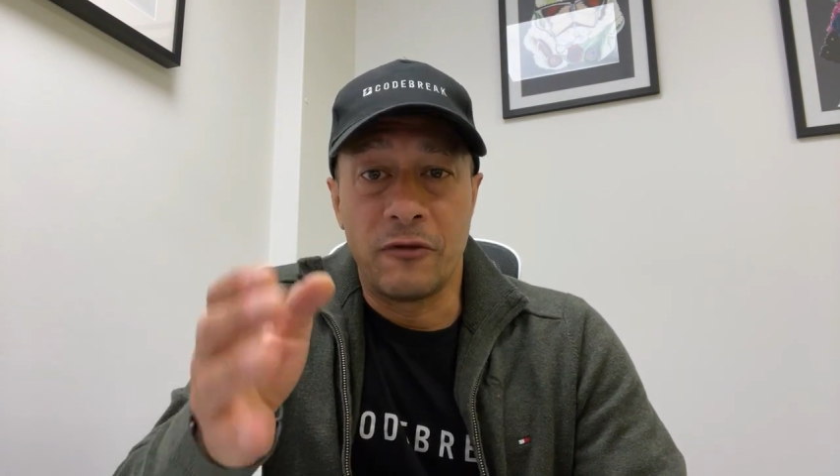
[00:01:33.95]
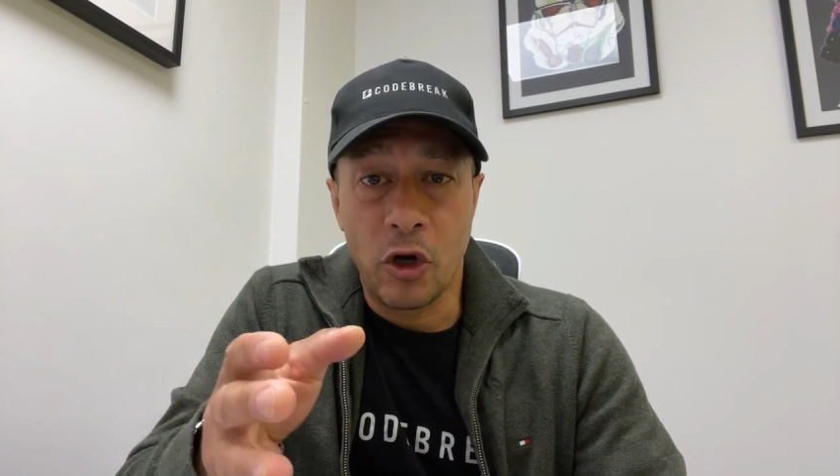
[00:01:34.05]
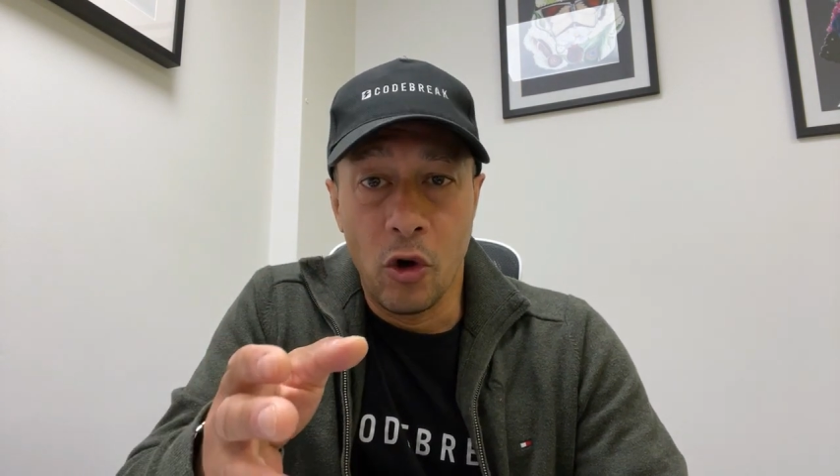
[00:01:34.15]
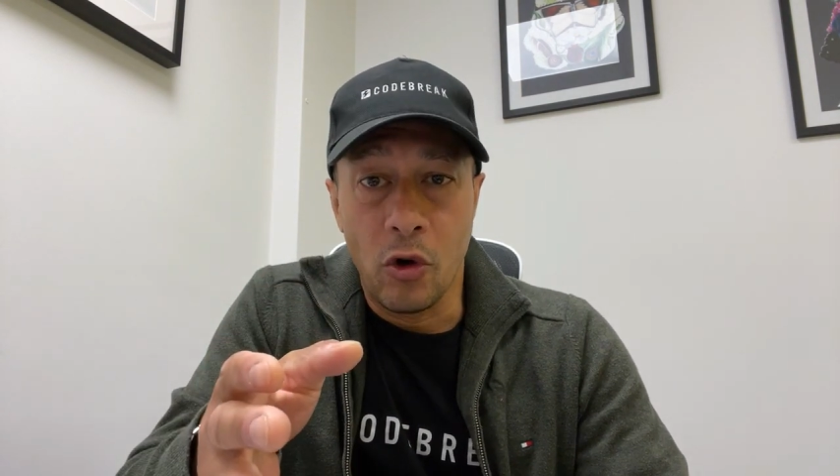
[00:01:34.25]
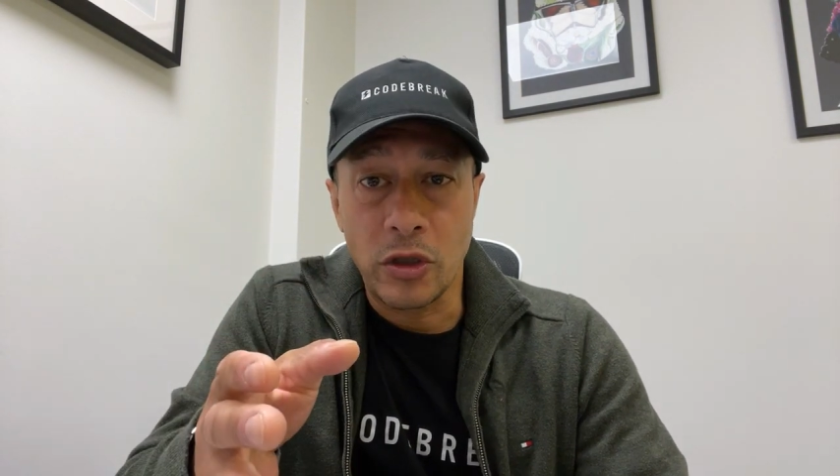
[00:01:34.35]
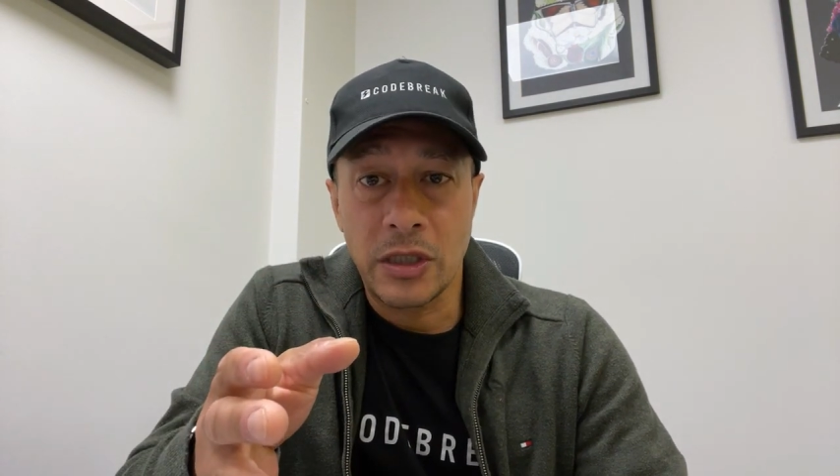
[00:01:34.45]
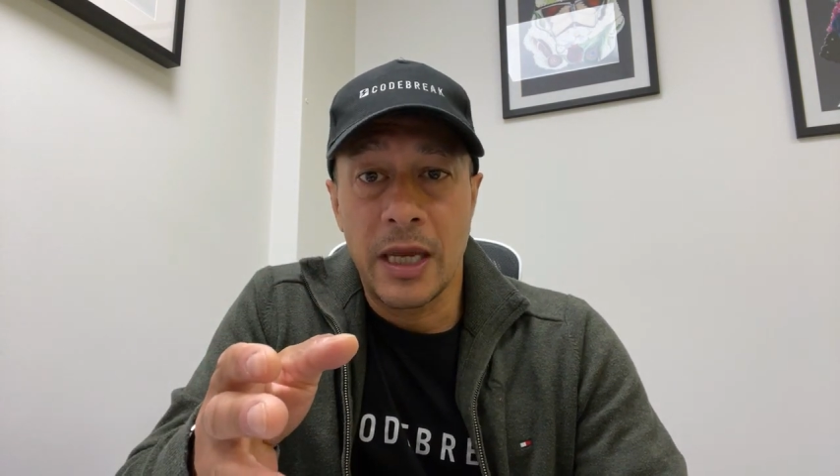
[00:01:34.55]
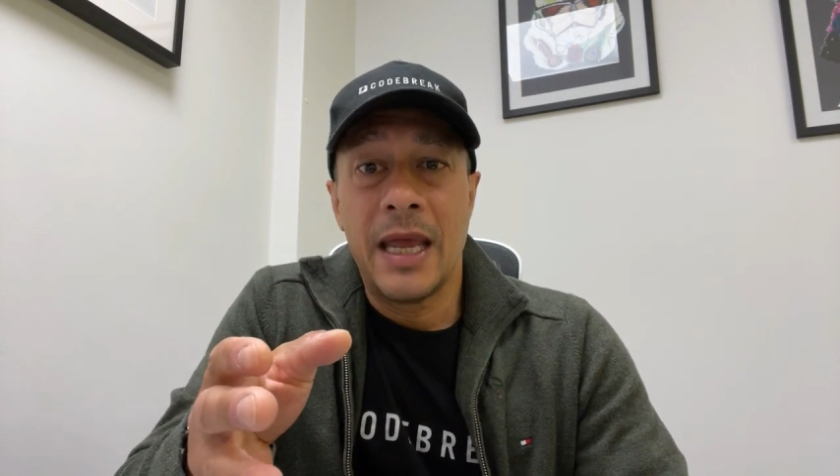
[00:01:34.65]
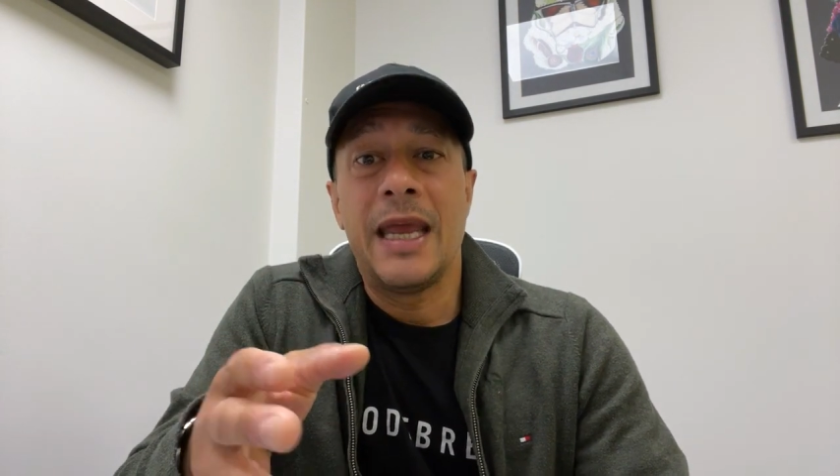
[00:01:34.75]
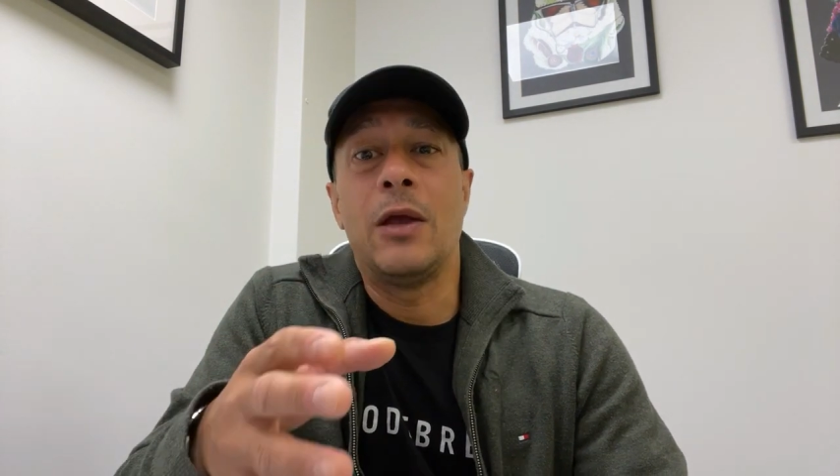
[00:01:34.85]
Of course,
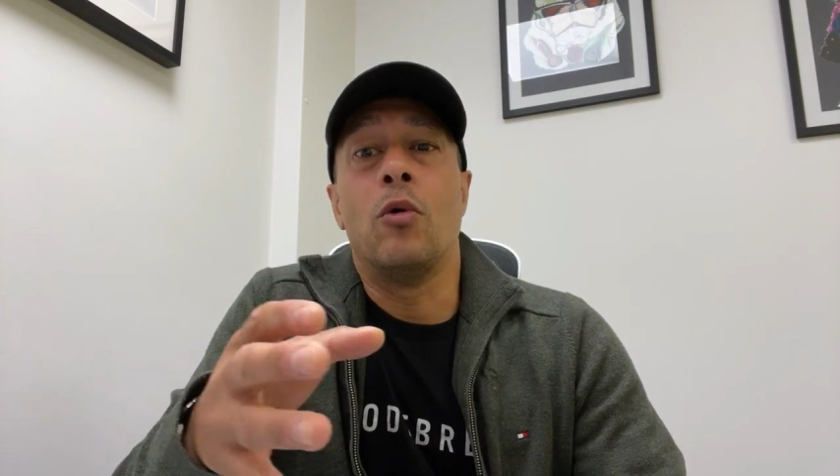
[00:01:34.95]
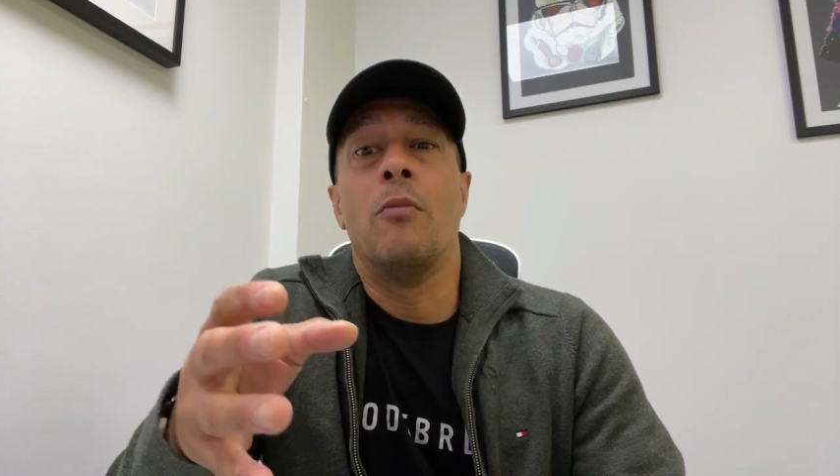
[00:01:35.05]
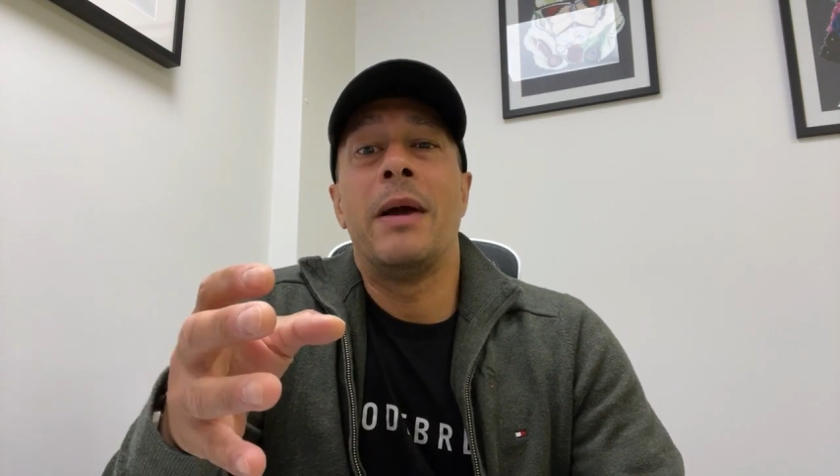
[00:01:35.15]
it will